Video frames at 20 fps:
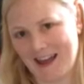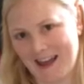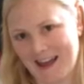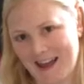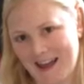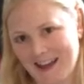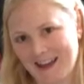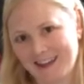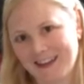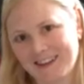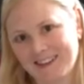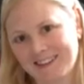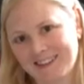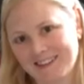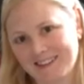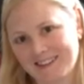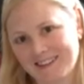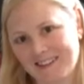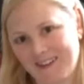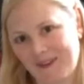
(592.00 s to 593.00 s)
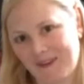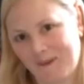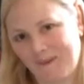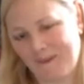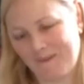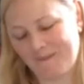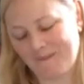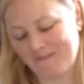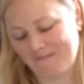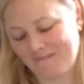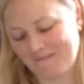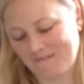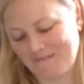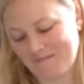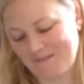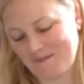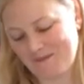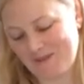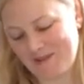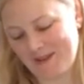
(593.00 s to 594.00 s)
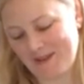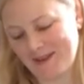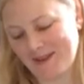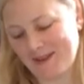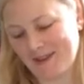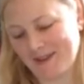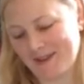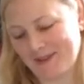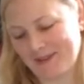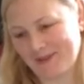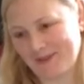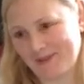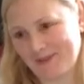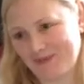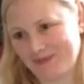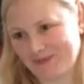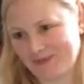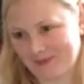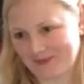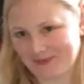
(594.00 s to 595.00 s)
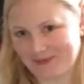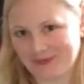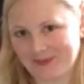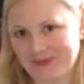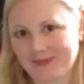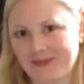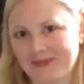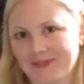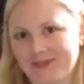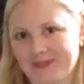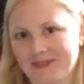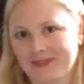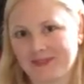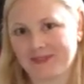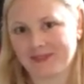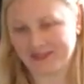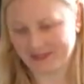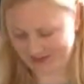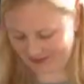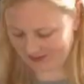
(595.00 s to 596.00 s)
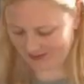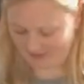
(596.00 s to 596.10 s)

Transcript: This person isn't speaking.